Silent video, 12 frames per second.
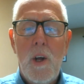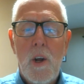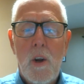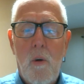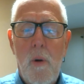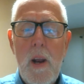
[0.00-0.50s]

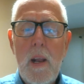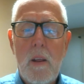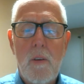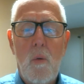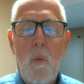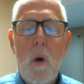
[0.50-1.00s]

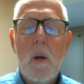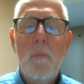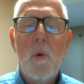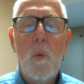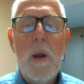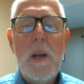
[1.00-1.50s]
Greetings and welcome
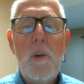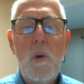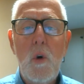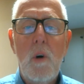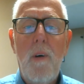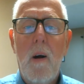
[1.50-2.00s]
to week
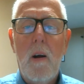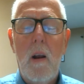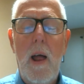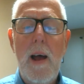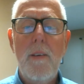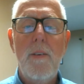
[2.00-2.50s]
2 of our
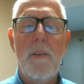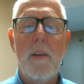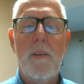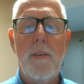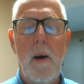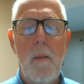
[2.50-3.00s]
class.
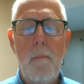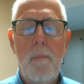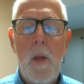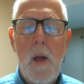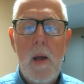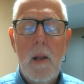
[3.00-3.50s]
It's
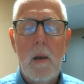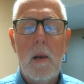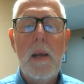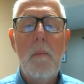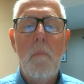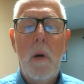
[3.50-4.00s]

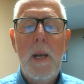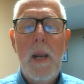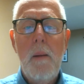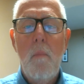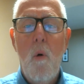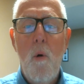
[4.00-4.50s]
late
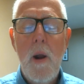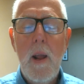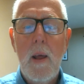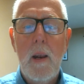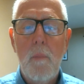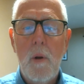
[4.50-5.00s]
Monday
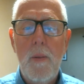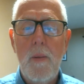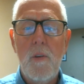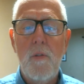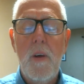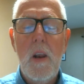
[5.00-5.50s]
morning and I'm getting
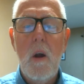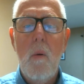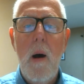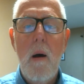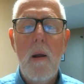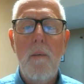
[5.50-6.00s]
this video
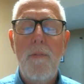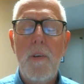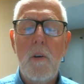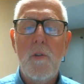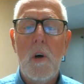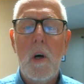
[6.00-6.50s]
out. I've
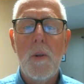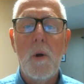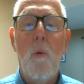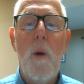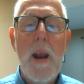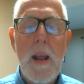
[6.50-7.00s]
finished all the
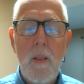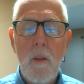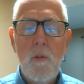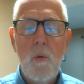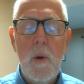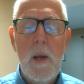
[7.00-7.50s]
grading
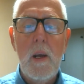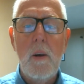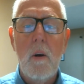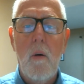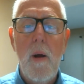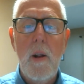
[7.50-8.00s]
this week and
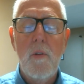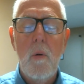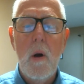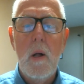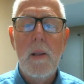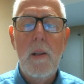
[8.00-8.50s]
your grades
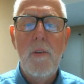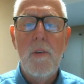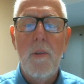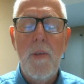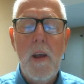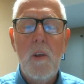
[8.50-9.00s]
are all in,
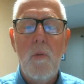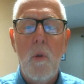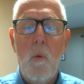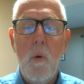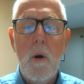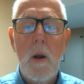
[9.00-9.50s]
so thanks for
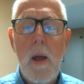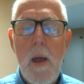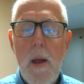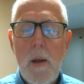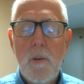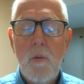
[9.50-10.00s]
the work.
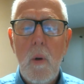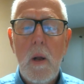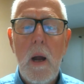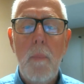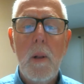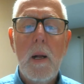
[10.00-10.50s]
Just want a
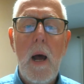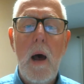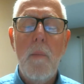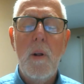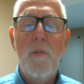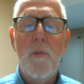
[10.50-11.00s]
couple of
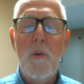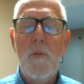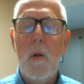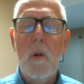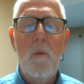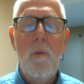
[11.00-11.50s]
comments. First of
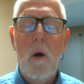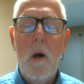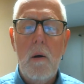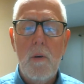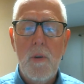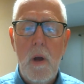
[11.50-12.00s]
all,
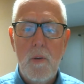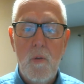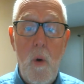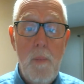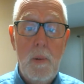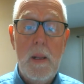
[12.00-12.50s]
overall, I was
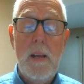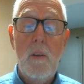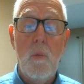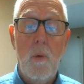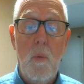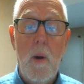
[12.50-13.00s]
quite
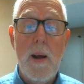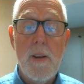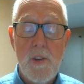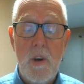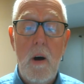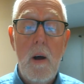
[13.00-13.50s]
pleased with what I
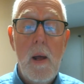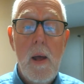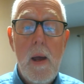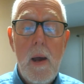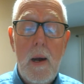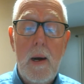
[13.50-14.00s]
saw.
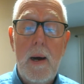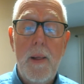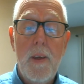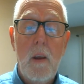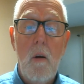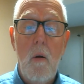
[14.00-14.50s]
I
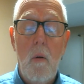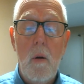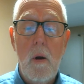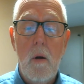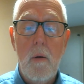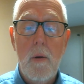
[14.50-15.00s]
think your
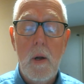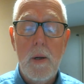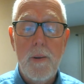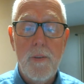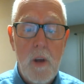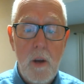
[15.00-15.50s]

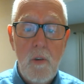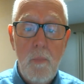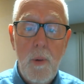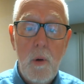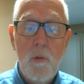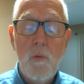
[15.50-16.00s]
discussion
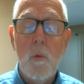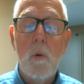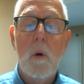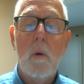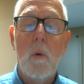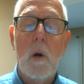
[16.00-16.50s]
posts
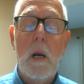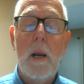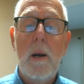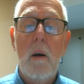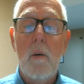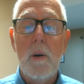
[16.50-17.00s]
were
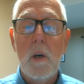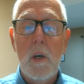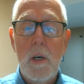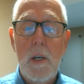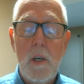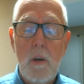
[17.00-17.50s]
clear and
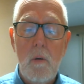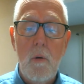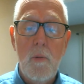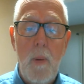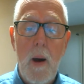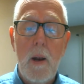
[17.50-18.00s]
good, and you
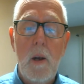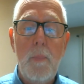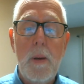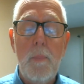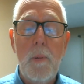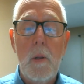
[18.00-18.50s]
responded to
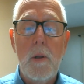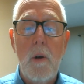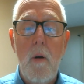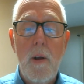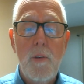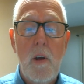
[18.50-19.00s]
people, and
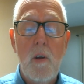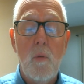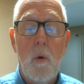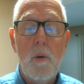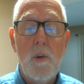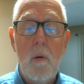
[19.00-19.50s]
your essays
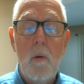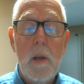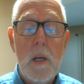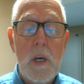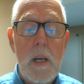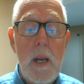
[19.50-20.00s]
were
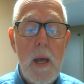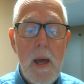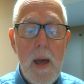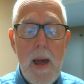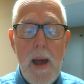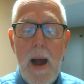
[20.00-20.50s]
generally good.
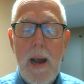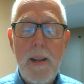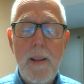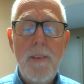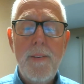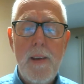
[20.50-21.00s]
I
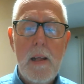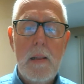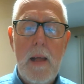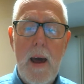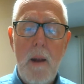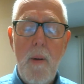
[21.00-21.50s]
didn't say a
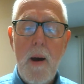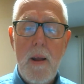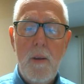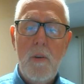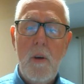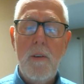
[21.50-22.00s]
lot about
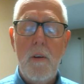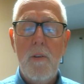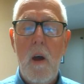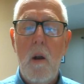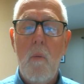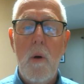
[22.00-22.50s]
essays. I
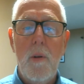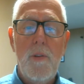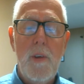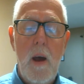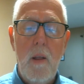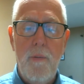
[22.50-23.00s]
just kind of wanted to
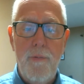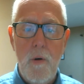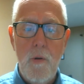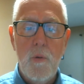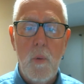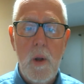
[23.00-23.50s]
see how the
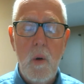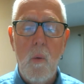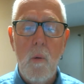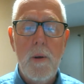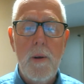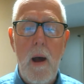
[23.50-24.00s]
first week
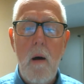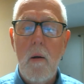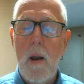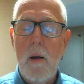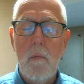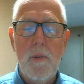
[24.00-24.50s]
worked out,
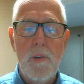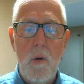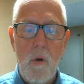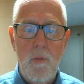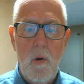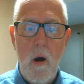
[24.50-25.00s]
and I would say
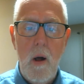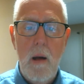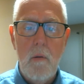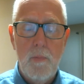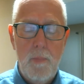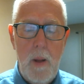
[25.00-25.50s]

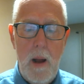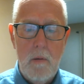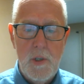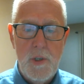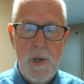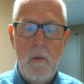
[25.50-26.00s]
overall I
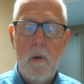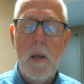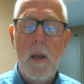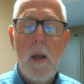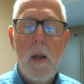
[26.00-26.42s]
was generally